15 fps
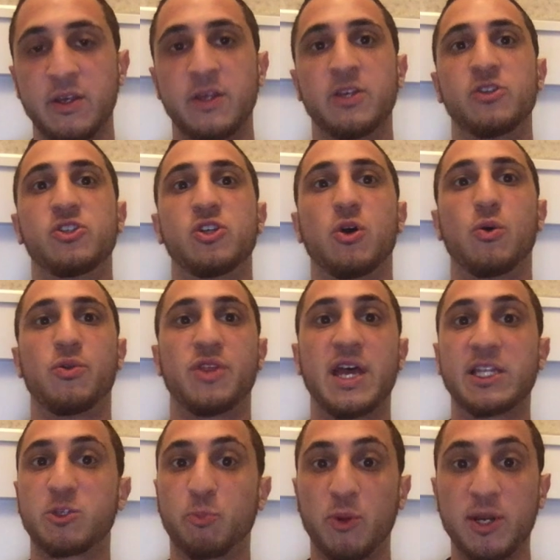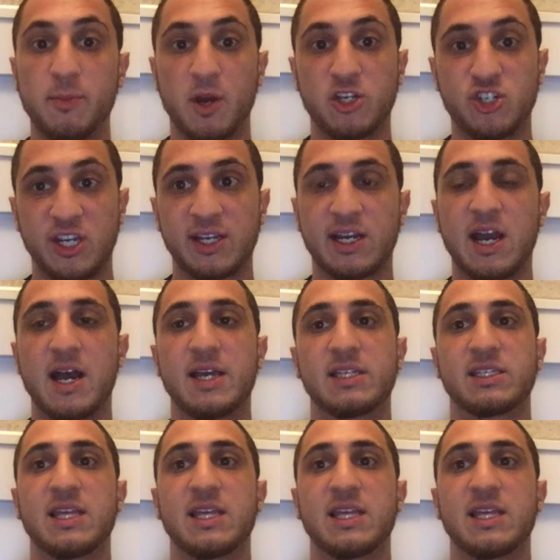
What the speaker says: So that's pretty much it, guys.